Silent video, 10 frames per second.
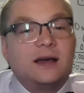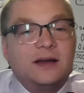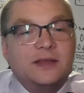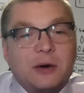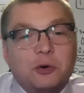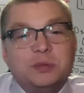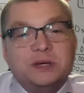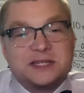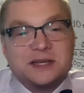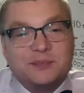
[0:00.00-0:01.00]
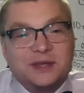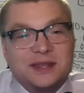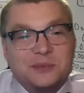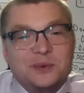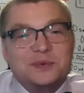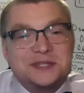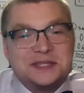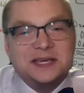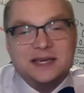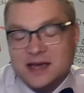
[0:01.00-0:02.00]
That would be something that we would
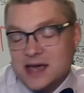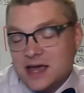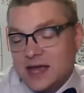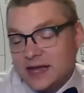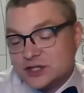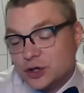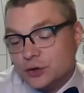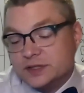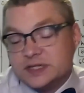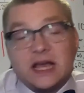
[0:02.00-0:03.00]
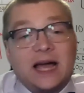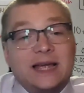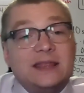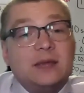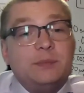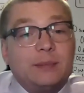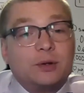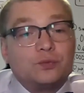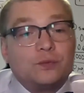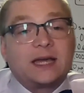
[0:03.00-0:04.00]
see as a good sign. They'd be able
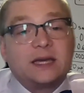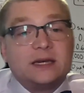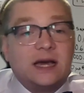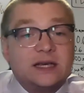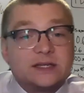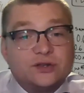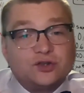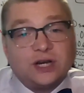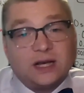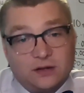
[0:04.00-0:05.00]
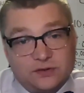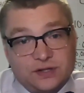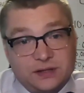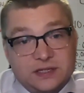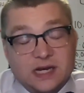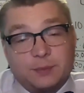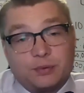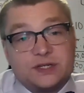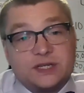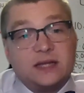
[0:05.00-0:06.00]
to recognize the challenge that the data
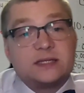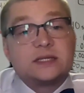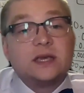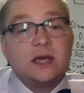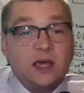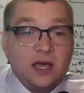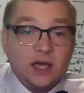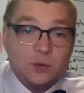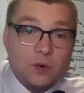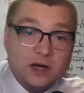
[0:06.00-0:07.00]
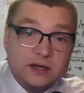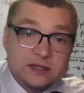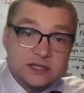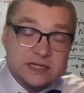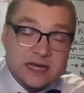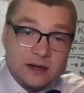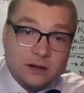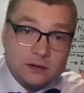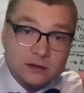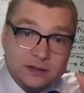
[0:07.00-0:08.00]
presents and why
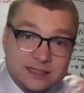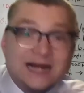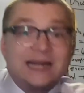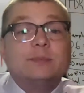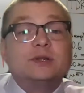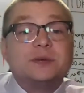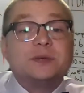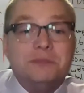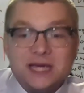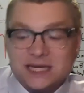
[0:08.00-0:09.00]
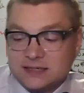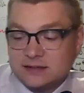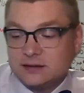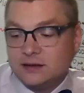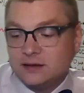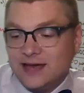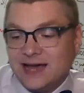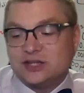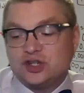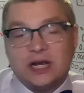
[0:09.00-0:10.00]
Excel is not able to meet
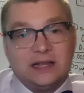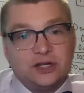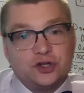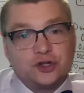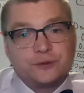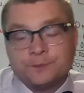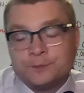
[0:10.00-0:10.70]
that challenge.